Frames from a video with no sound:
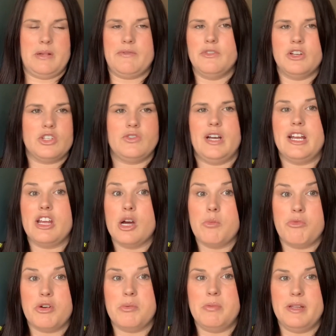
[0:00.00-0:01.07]
I've not tried it on
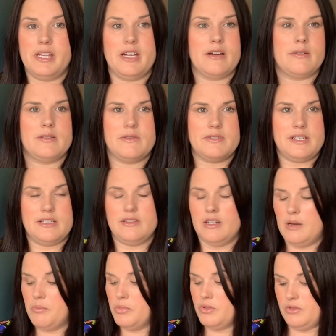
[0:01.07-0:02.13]
properly yet because obviously it's not
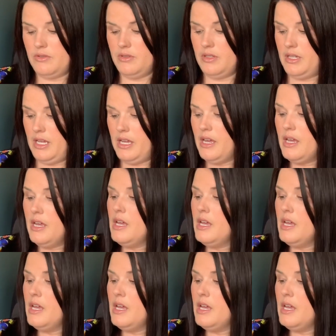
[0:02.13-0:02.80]
have buttons on it,